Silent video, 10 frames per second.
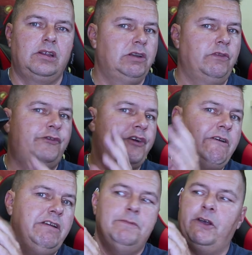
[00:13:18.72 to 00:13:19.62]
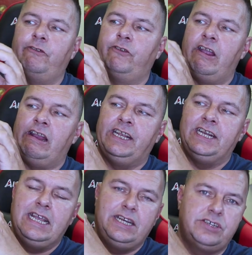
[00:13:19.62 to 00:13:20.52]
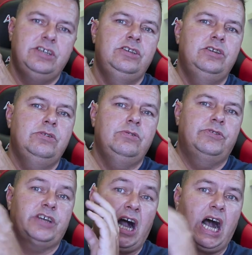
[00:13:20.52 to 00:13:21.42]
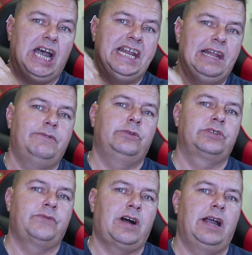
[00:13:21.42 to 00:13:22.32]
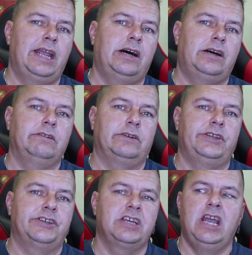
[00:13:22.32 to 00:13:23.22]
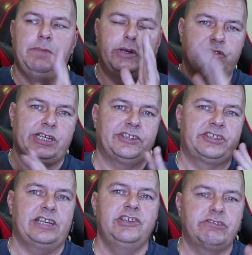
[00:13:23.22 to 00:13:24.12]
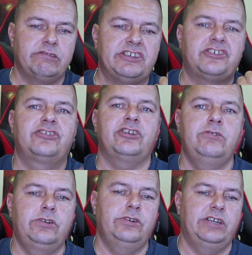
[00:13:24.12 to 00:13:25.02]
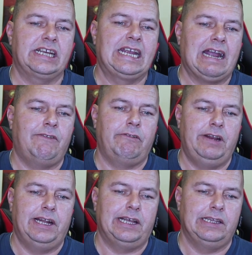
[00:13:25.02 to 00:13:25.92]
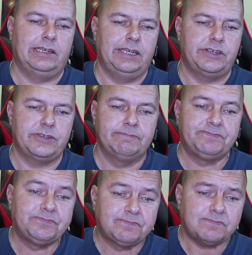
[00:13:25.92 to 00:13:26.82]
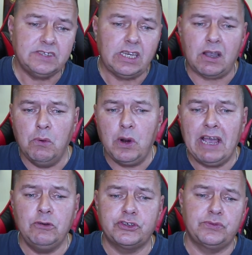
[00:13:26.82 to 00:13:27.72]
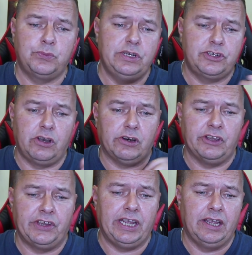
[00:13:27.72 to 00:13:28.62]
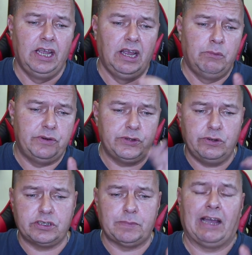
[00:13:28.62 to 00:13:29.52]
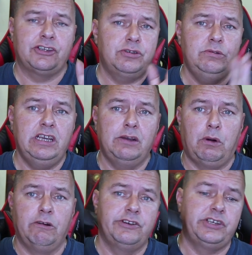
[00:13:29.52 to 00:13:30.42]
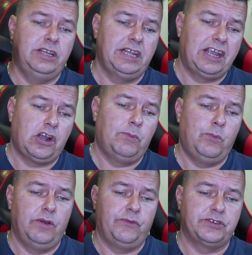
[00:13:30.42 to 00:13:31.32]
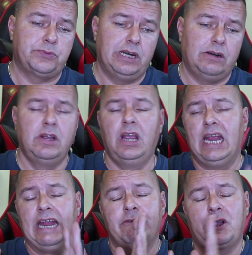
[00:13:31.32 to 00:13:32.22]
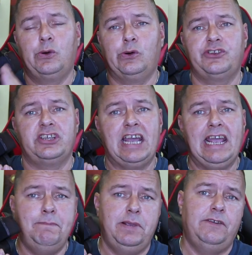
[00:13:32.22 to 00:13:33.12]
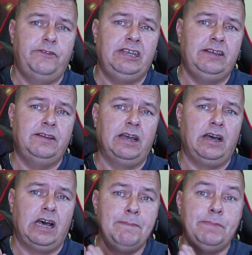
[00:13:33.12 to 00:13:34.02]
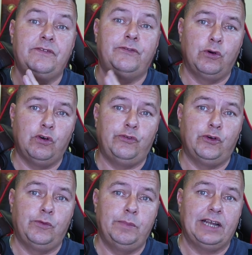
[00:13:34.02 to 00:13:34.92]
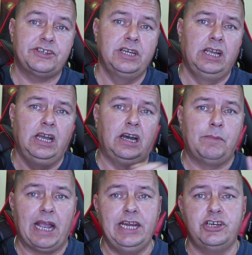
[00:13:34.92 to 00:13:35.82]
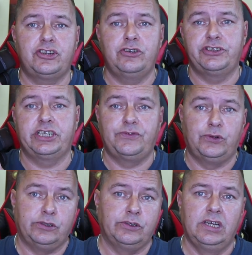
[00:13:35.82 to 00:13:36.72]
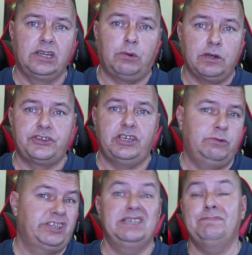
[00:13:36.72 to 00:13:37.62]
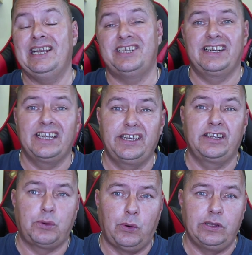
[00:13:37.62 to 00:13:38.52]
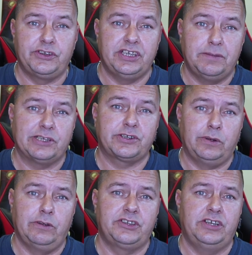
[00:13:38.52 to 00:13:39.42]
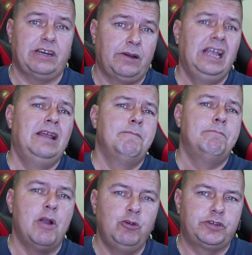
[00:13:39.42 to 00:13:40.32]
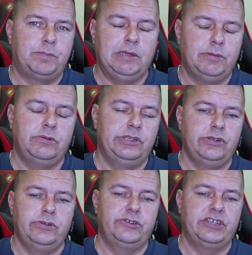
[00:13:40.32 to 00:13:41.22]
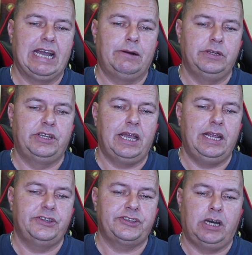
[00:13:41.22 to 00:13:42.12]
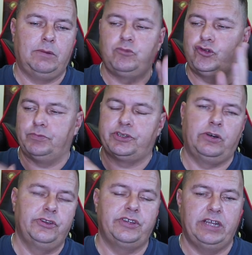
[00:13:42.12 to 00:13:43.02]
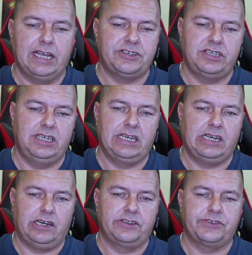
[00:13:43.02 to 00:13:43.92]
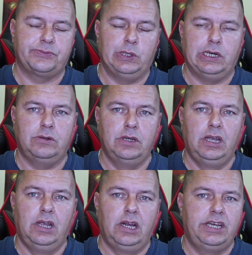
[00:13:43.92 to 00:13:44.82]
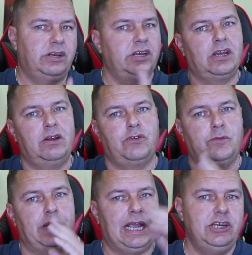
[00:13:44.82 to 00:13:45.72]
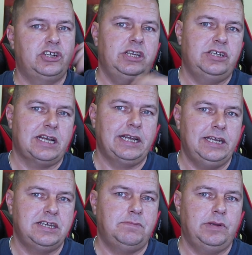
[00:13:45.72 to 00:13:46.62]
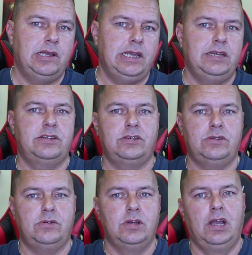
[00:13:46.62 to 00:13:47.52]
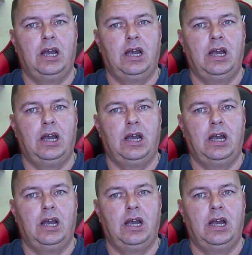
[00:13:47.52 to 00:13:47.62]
you very rarely need to use high levels of IR on this, because that sensor is so good at gathering that light. What else have we got on here? We talked about 2-year warranty they come with as well. It records in MP4 format, H.264 quality, which is basically the quality, the best quality that most people use nowadays. Drops it onto the SD card as well. You can go from HD 1080p to